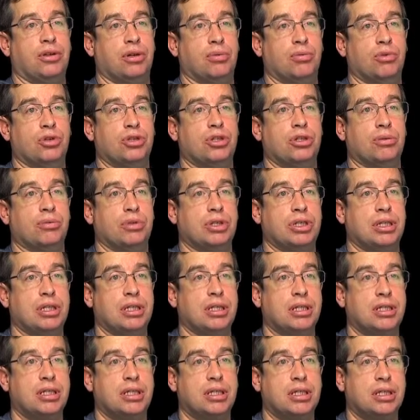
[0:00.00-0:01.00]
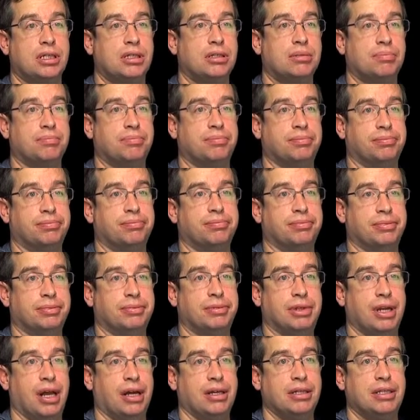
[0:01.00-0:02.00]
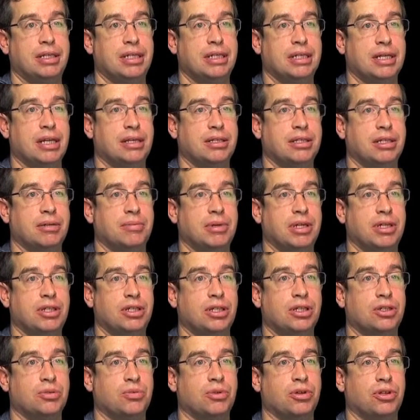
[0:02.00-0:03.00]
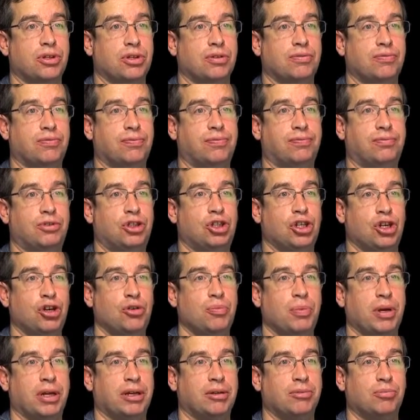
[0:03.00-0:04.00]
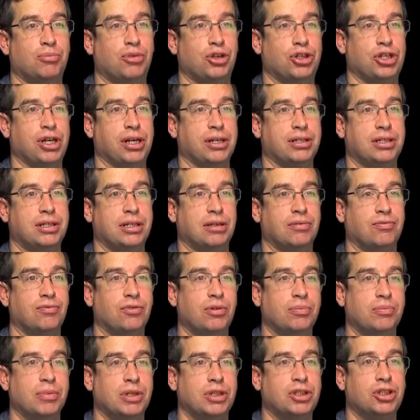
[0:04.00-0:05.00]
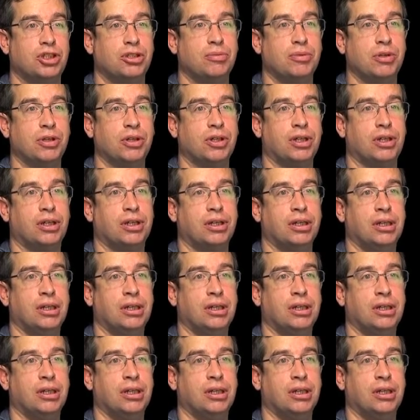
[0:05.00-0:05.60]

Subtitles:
thing was there was this 90 centimetres worth of tubing projecting from my stomach.